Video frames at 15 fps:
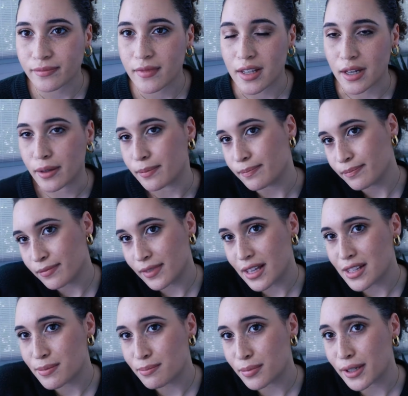So
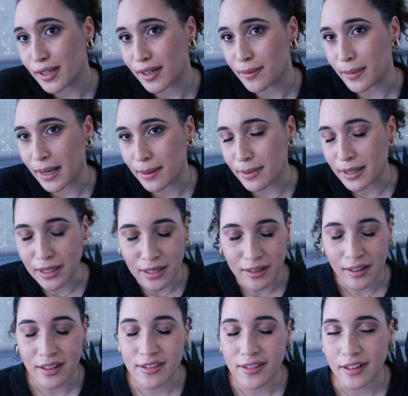that's pretty good in my
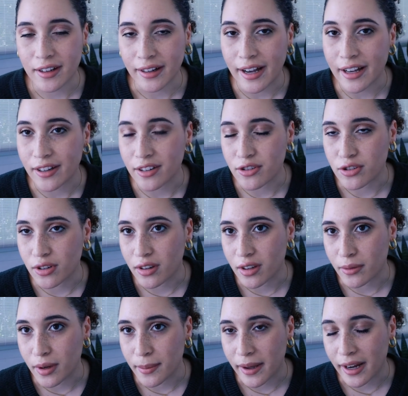opinion, considering I usually
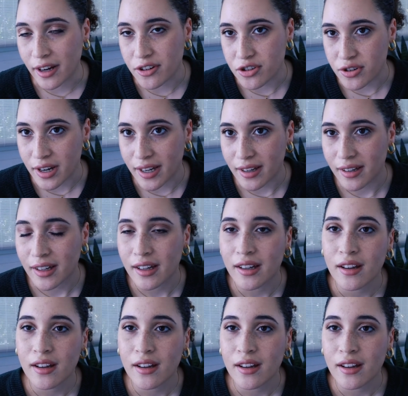only wear my hair straight